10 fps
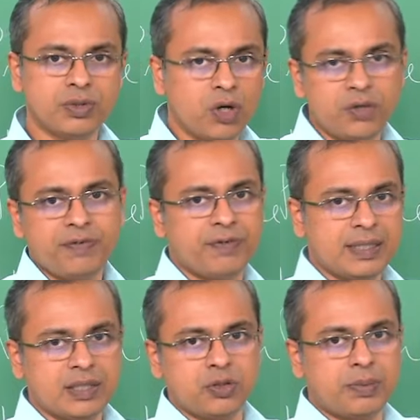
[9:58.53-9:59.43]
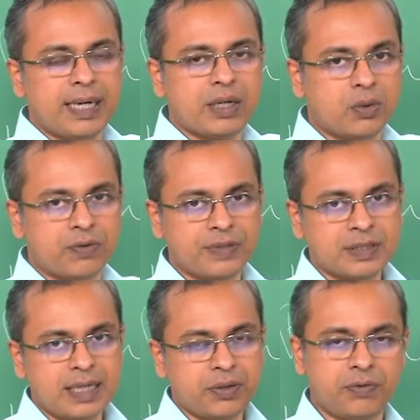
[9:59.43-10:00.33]
lot of different things you may get out of
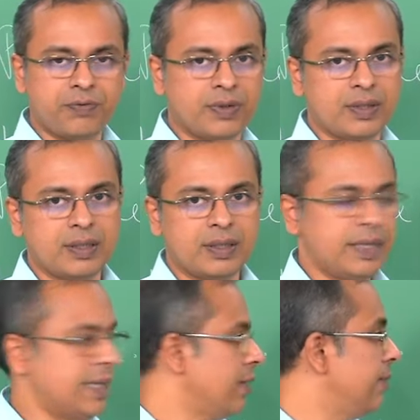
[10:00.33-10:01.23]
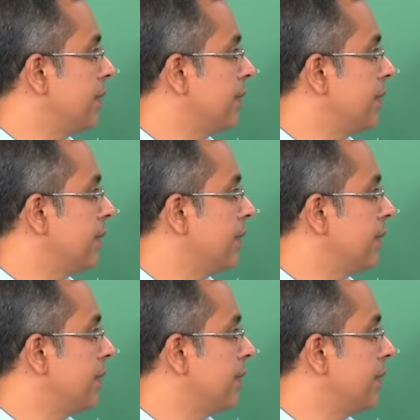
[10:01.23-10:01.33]
this kind of data.